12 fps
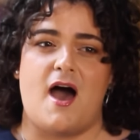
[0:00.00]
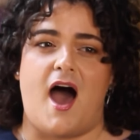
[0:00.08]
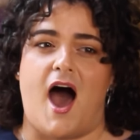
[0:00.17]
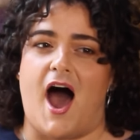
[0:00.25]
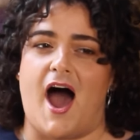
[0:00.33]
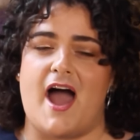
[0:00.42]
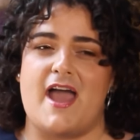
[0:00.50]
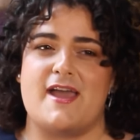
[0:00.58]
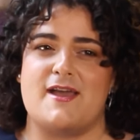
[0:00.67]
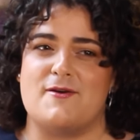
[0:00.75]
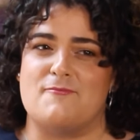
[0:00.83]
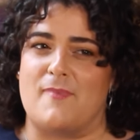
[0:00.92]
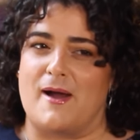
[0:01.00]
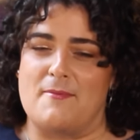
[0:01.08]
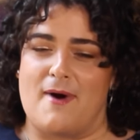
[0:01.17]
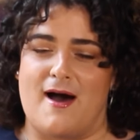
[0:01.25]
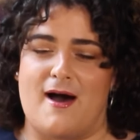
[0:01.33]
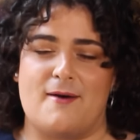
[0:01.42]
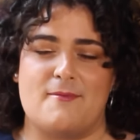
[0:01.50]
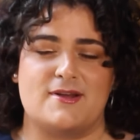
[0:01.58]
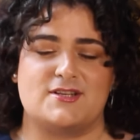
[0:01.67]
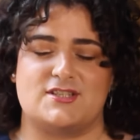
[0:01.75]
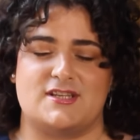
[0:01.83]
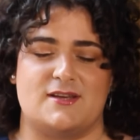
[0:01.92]
My mom,
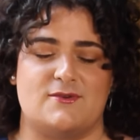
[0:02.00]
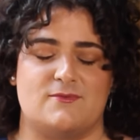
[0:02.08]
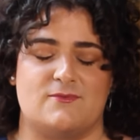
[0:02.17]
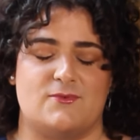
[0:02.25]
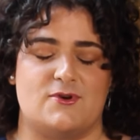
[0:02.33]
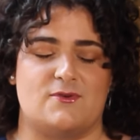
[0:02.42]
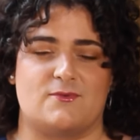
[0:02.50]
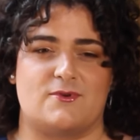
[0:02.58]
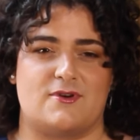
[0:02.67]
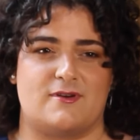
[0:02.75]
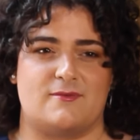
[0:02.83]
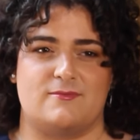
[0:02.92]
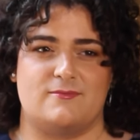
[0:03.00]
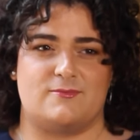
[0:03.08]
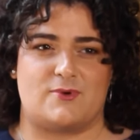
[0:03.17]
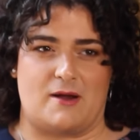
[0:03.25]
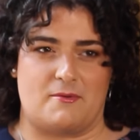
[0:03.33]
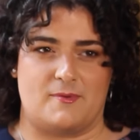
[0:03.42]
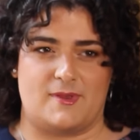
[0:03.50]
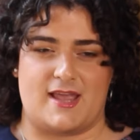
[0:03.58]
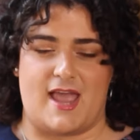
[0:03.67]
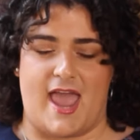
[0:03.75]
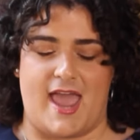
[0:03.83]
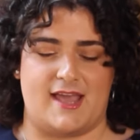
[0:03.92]
she will probably
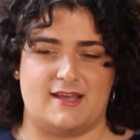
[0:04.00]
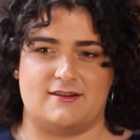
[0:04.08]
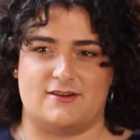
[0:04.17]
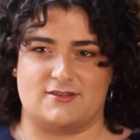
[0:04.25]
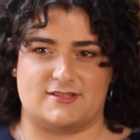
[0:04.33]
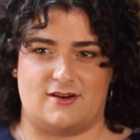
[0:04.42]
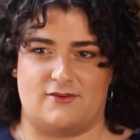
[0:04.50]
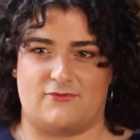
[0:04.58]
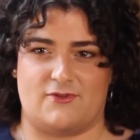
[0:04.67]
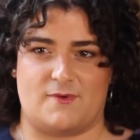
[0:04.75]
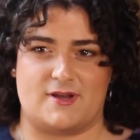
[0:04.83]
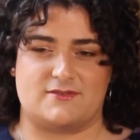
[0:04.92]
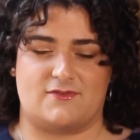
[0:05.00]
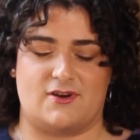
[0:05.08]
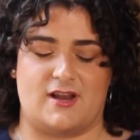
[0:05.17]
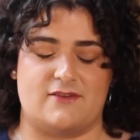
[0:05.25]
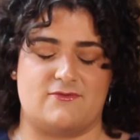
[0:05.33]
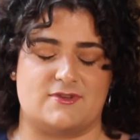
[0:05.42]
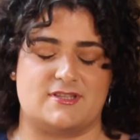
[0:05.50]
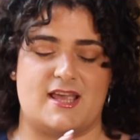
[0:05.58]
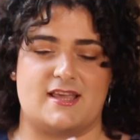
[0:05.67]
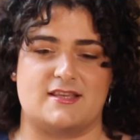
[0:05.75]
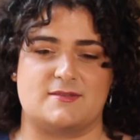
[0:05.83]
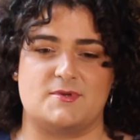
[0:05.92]
hate herself for the rest of her life for
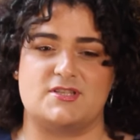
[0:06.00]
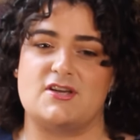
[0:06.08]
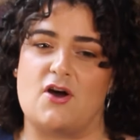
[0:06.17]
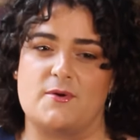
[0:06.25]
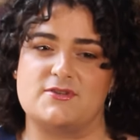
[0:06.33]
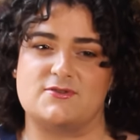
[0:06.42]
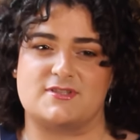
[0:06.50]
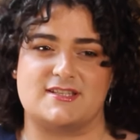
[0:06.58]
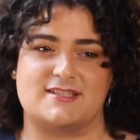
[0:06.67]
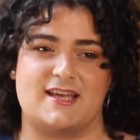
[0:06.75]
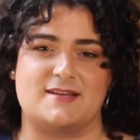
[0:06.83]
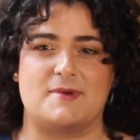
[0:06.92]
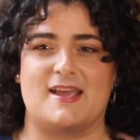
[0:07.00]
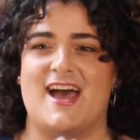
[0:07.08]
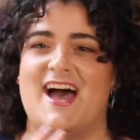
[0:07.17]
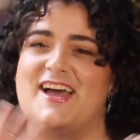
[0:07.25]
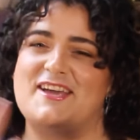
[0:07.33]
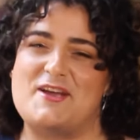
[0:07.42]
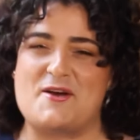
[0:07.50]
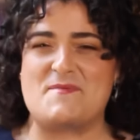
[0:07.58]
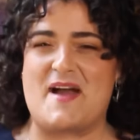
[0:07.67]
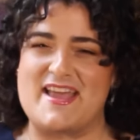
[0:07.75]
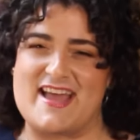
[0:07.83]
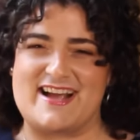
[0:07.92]
saying this, but she always used to say to me, "You're
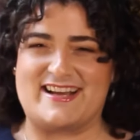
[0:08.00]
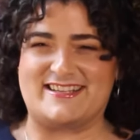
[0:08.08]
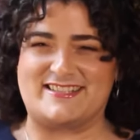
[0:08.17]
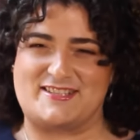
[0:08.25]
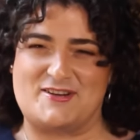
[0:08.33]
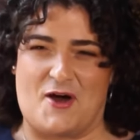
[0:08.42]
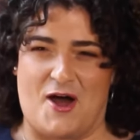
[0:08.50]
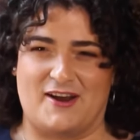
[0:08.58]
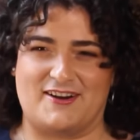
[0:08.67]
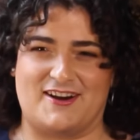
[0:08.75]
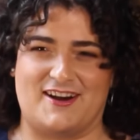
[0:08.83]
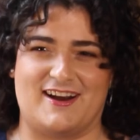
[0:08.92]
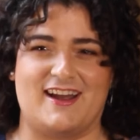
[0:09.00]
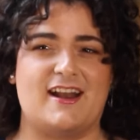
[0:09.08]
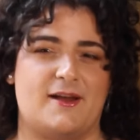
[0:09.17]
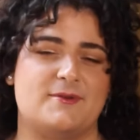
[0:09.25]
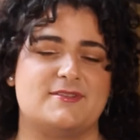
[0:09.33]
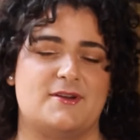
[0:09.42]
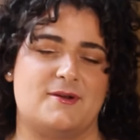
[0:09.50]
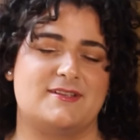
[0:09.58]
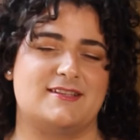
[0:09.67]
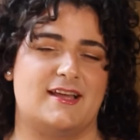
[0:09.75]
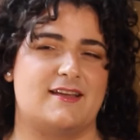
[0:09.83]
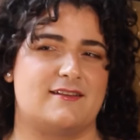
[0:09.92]
my youngest daughter," and I was always
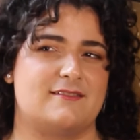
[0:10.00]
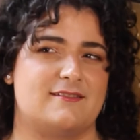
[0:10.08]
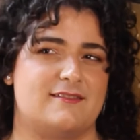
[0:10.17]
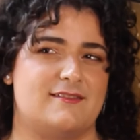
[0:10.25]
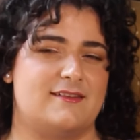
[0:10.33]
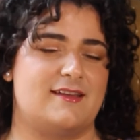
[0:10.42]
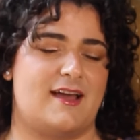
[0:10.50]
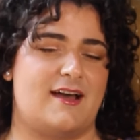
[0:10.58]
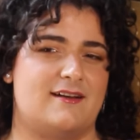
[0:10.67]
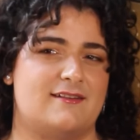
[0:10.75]
like, "Yeah,